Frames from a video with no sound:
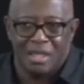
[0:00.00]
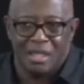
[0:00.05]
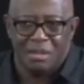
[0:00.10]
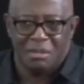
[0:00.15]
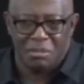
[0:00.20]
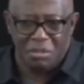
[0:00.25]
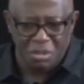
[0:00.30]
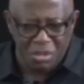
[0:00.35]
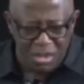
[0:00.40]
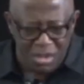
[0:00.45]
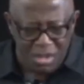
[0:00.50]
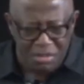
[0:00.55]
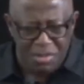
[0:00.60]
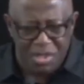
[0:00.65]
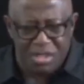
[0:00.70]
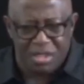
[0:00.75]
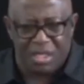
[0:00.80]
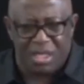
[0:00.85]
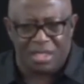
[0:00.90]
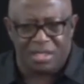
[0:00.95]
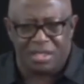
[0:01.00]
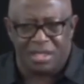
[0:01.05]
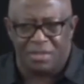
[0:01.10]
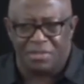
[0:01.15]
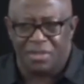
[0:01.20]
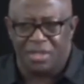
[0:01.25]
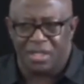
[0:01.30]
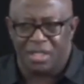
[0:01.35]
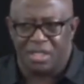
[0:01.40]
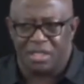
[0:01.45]
What do you mean you got
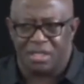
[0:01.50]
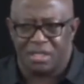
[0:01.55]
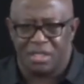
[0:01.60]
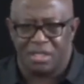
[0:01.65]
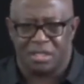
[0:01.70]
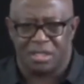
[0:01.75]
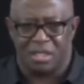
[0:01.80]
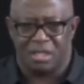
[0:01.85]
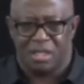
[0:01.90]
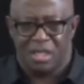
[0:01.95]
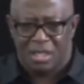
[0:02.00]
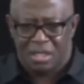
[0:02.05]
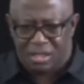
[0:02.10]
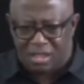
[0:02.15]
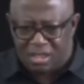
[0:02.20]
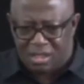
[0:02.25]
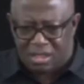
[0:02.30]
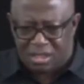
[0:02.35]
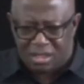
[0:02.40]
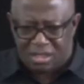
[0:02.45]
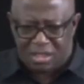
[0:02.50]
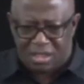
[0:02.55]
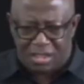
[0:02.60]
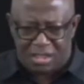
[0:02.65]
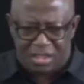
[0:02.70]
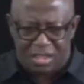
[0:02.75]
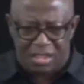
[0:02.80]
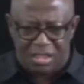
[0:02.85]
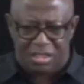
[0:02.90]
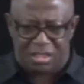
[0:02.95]
something against this church? This is a
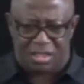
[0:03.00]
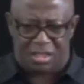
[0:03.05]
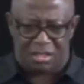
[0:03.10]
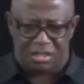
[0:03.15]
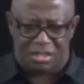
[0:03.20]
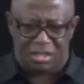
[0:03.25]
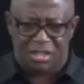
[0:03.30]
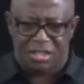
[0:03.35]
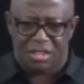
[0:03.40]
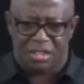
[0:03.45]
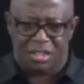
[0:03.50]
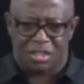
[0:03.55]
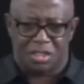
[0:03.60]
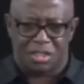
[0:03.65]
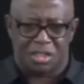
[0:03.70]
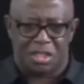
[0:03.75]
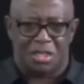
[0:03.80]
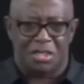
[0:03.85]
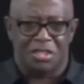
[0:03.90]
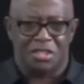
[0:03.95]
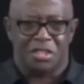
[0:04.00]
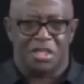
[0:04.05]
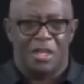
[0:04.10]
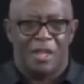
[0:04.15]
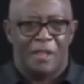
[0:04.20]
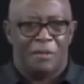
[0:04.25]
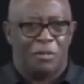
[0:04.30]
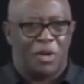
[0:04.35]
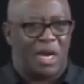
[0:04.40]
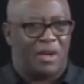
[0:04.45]
good church. This is a church
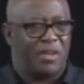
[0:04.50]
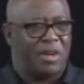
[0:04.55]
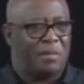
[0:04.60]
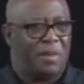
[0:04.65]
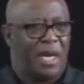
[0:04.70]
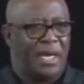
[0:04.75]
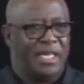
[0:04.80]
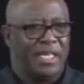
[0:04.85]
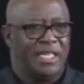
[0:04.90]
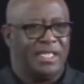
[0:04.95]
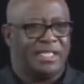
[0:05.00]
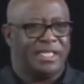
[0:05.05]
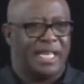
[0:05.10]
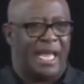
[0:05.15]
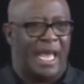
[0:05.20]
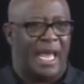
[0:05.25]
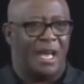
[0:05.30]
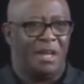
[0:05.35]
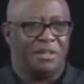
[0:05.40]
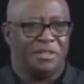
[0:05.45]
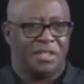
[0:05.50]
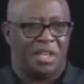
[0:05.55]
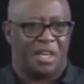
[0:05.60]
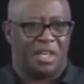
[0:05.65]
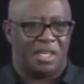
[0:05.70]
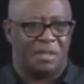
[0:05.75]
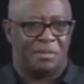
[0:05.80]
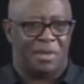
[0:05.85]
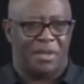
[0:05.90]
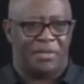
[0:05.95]
where everybody in town
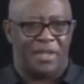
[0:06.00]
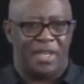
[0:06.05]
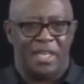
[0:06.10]
talking about.